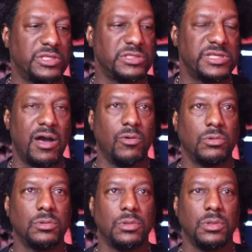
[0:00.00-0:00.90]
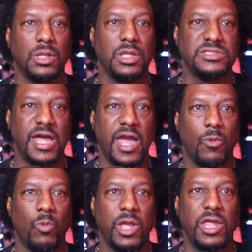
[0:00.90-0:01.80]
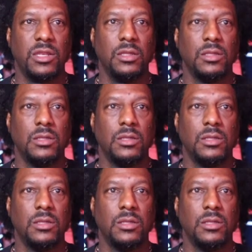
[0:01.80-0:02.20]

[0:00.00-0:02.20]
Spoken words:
this out is that when